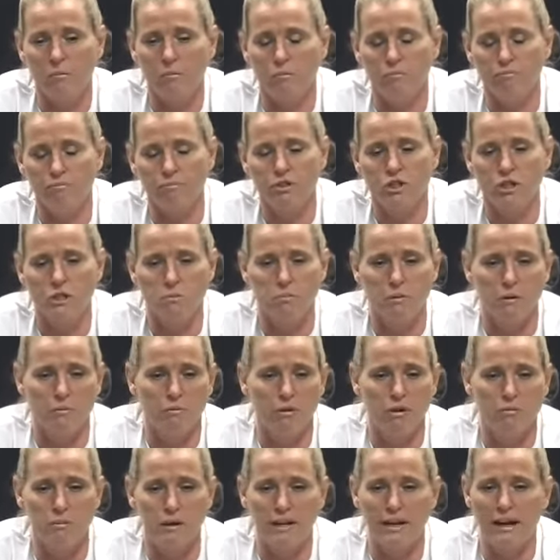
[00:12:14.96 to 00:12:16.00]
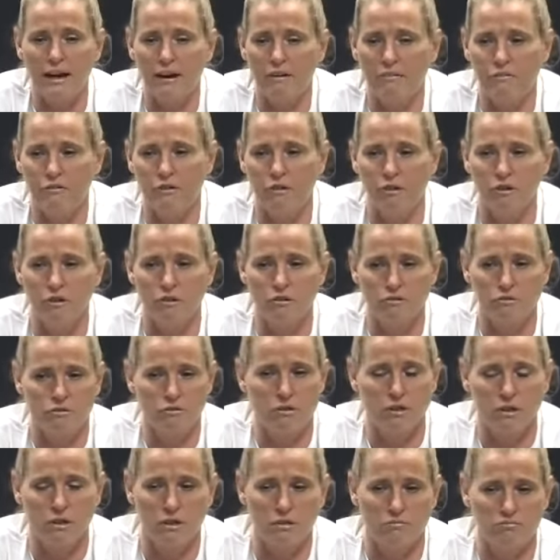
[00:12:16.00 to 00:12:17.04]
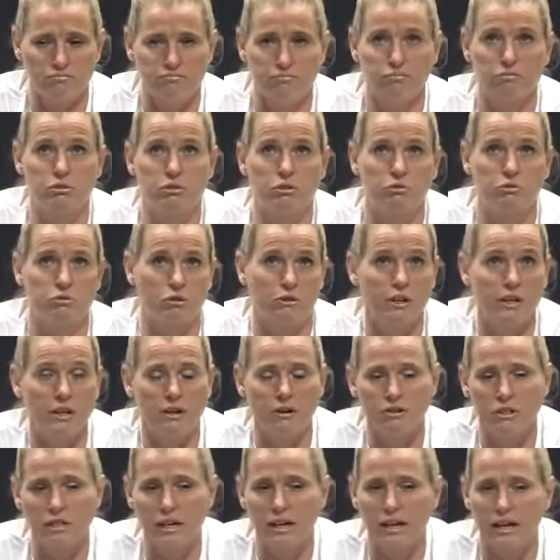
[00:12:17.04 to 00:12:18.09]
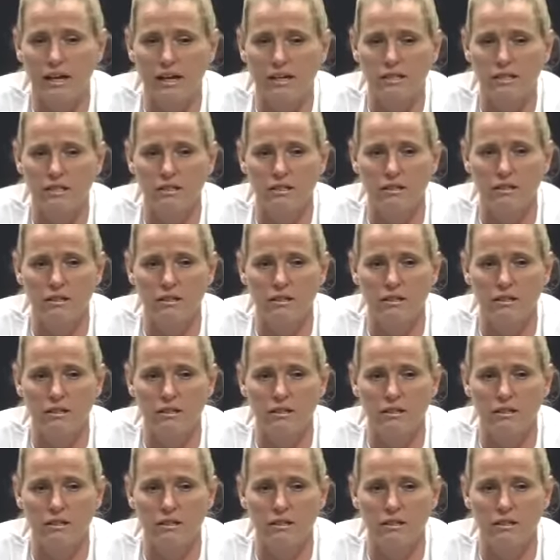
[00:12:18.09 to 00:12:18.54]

She's been with me now for 3 years, I guess.